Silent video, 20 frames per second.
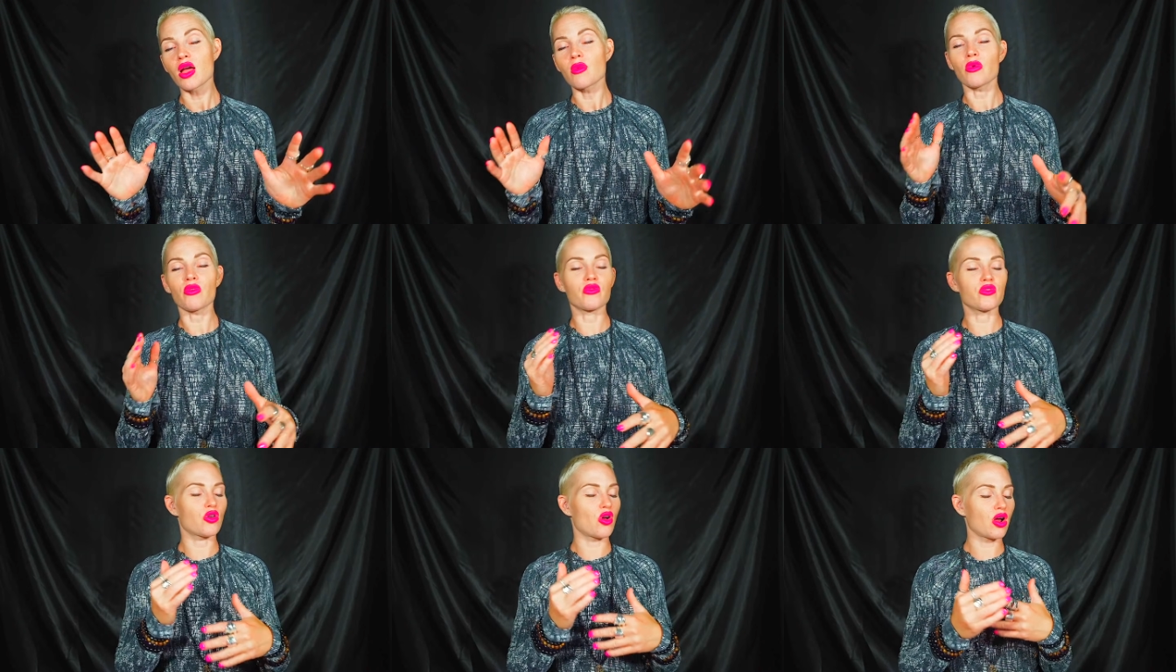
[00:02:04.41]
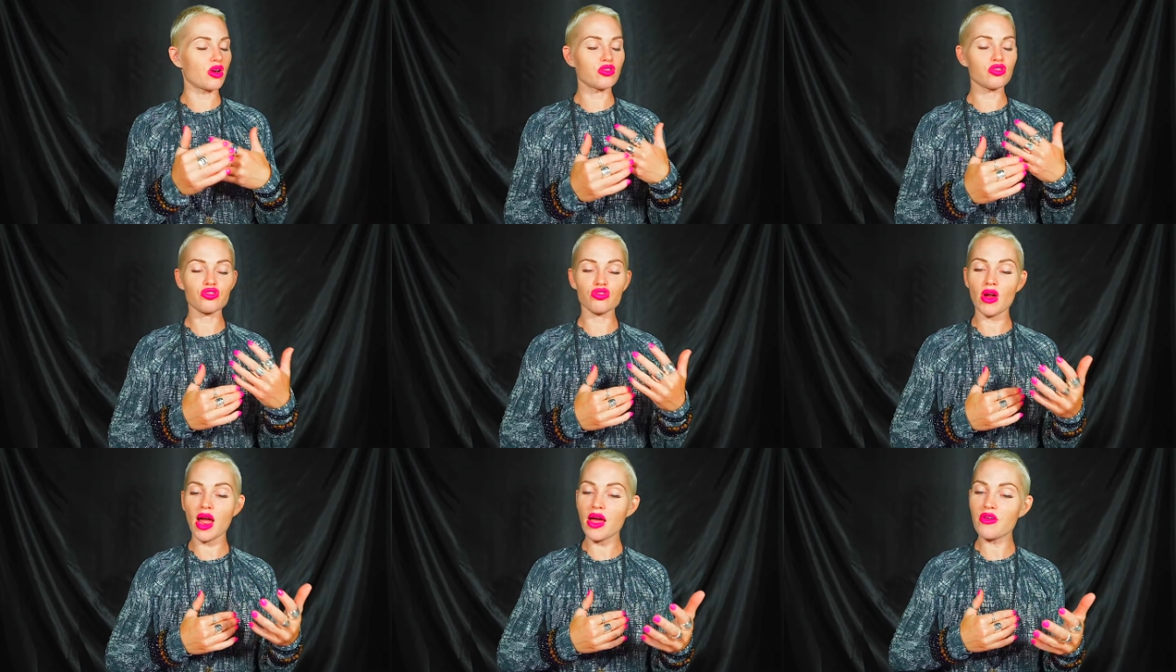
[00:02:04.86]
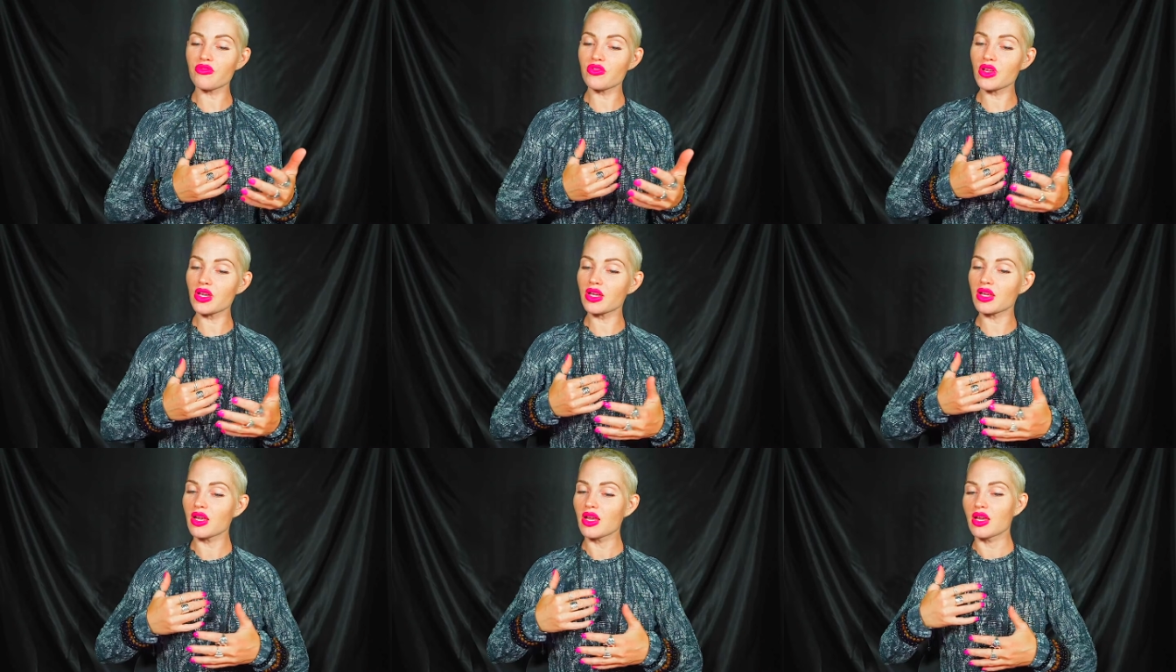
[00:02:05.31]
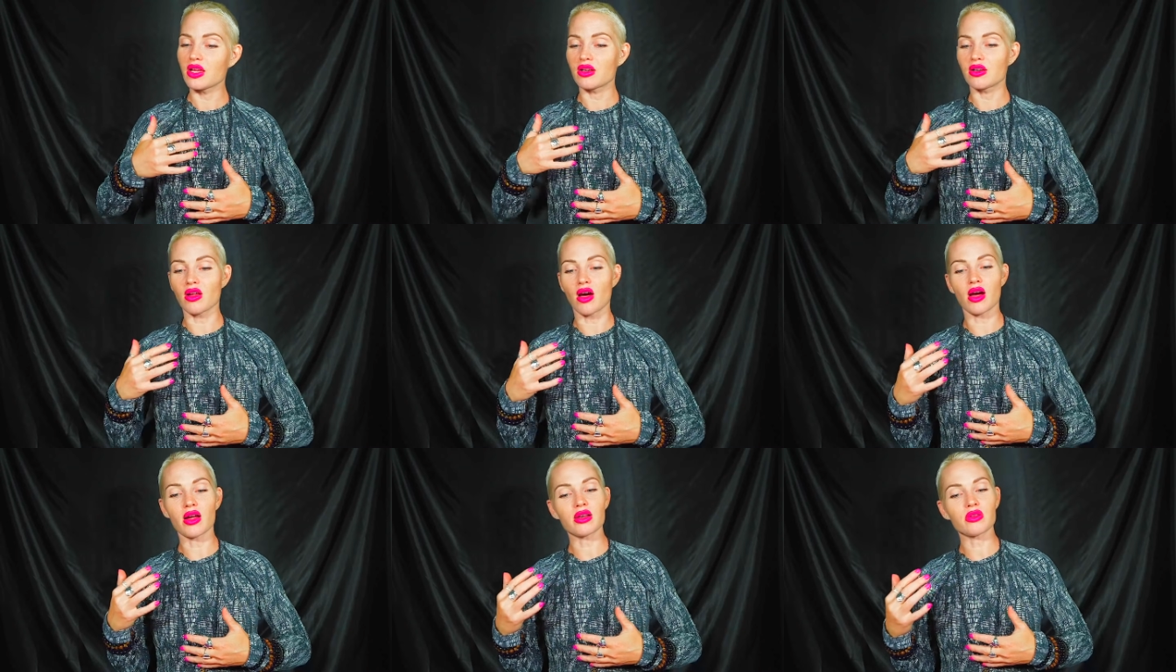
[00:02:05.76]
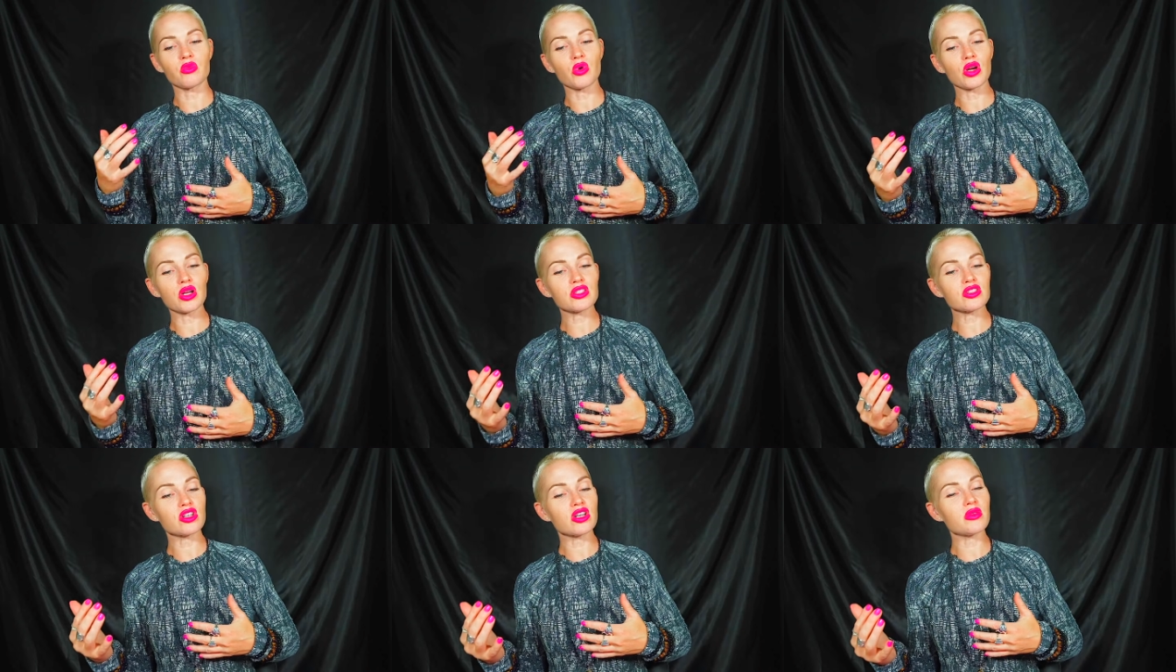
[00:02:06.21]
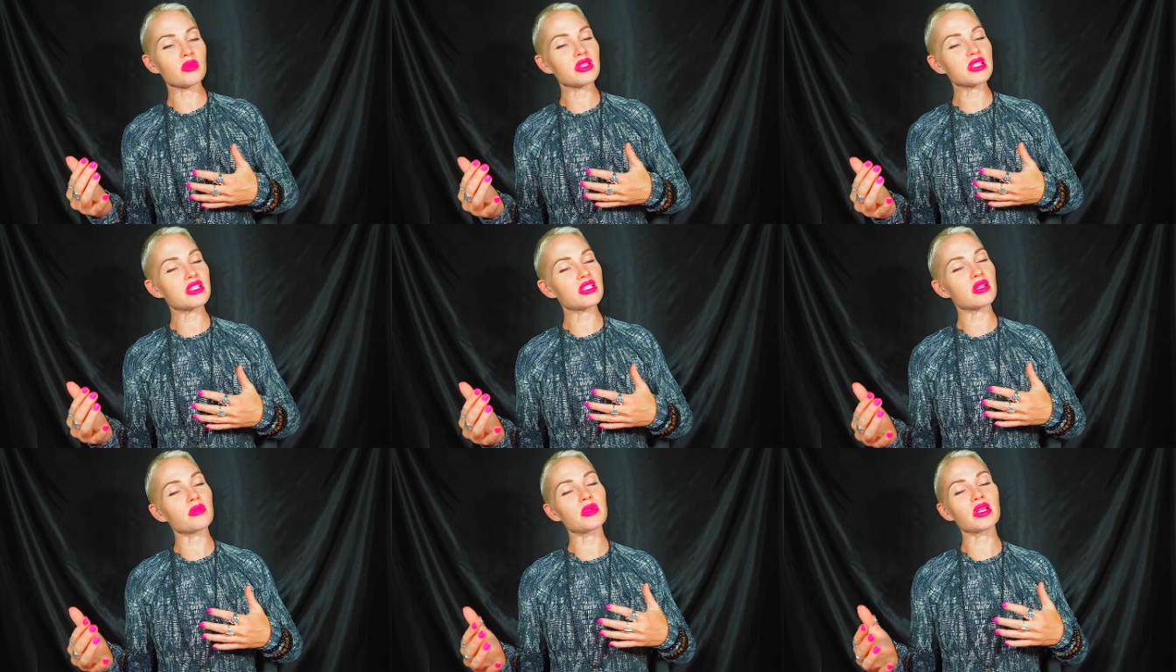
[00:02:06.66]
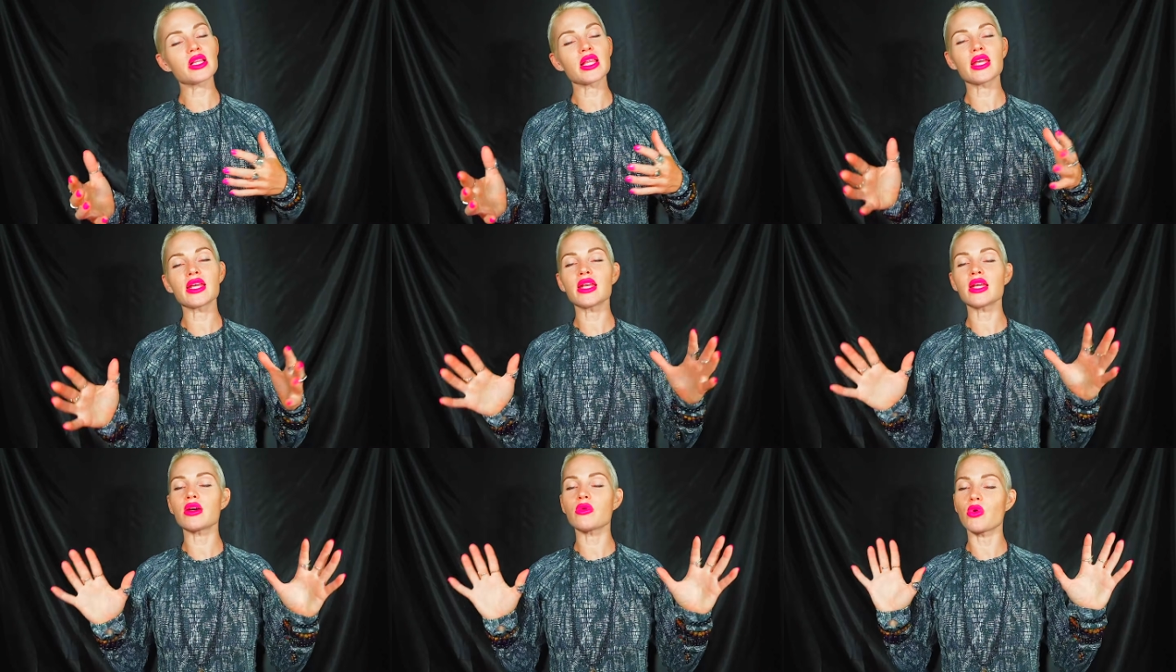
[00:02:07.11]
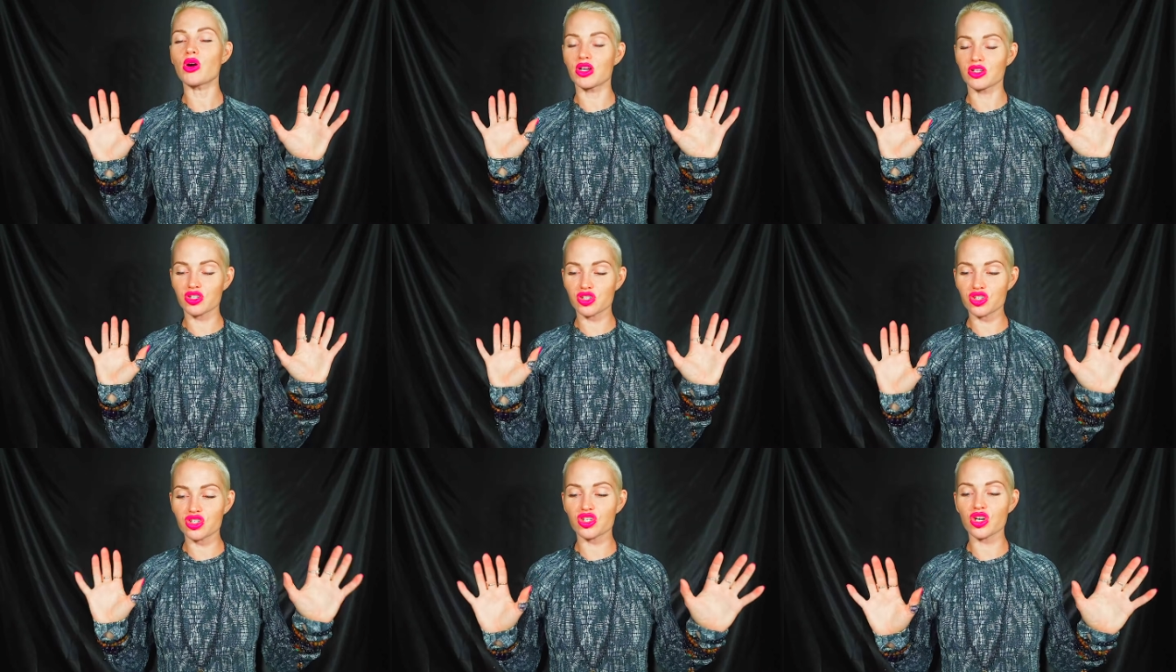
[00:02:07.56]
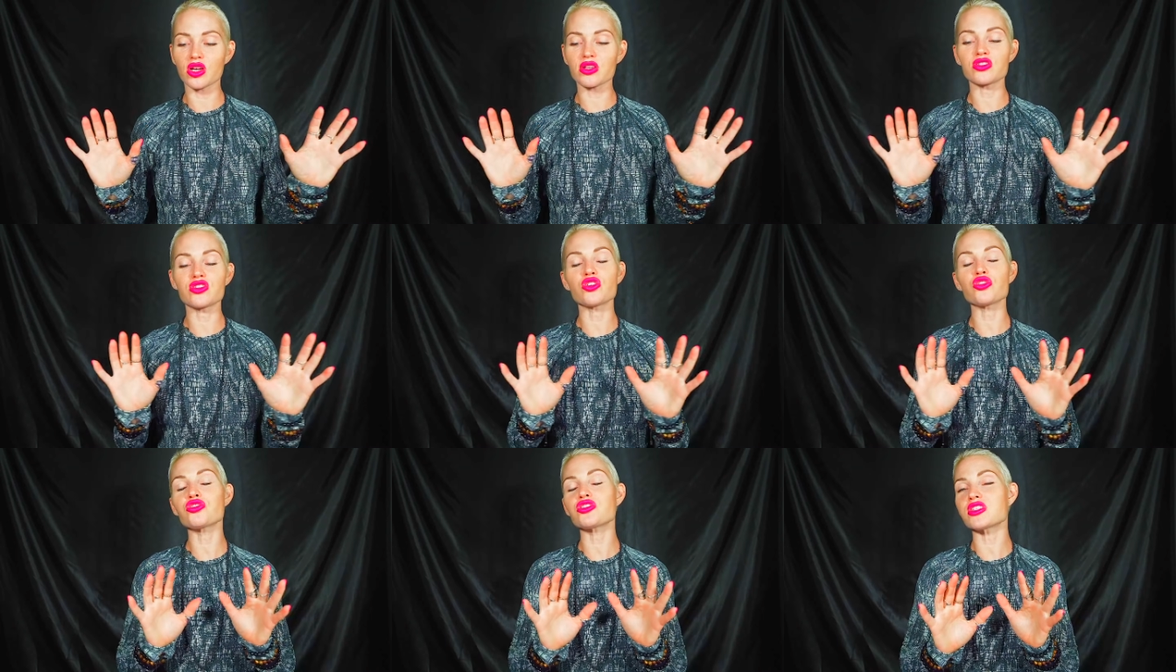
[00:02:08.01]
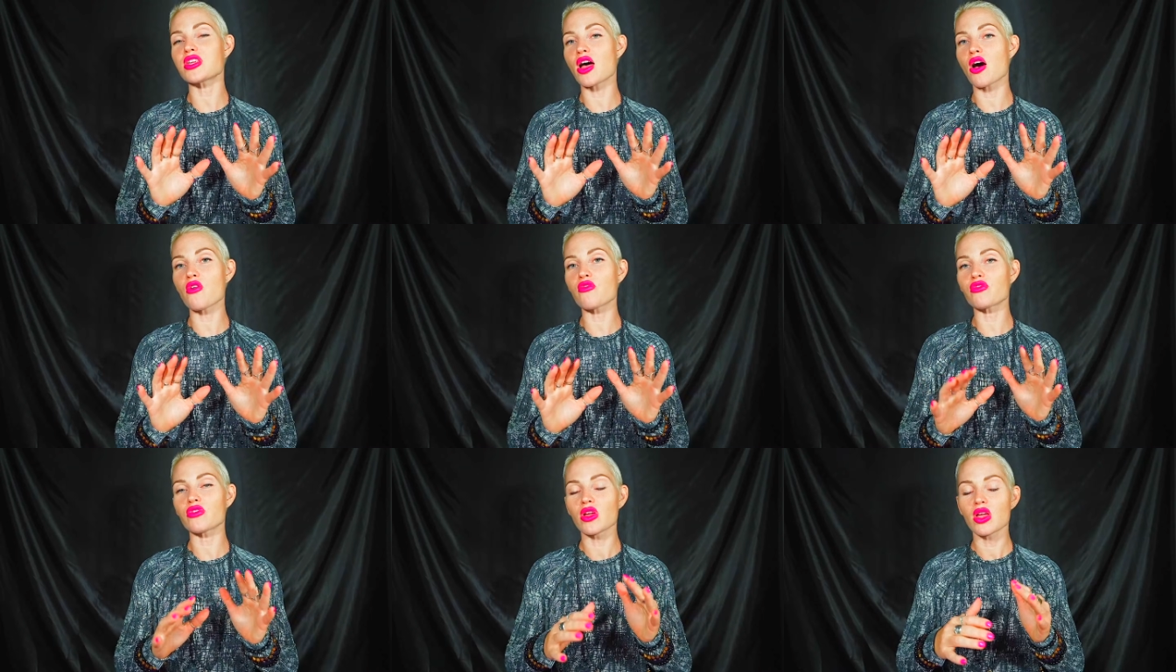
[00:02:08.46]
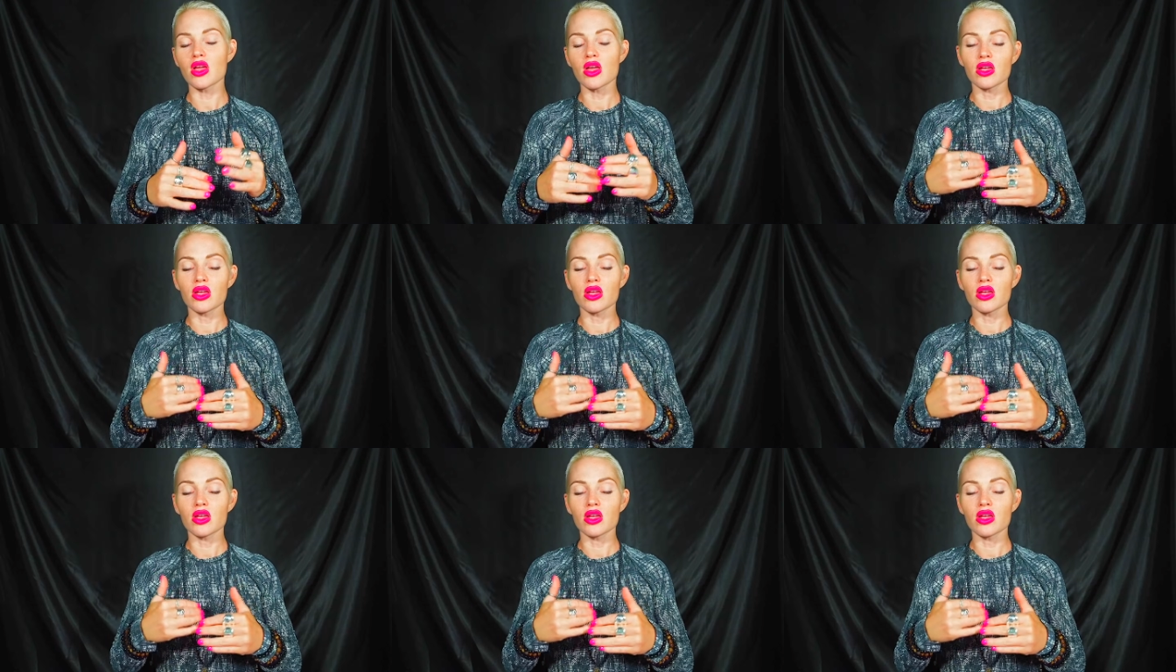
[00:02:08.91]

but not in traffic, not where it's going to be stimulating, where it's just yourself,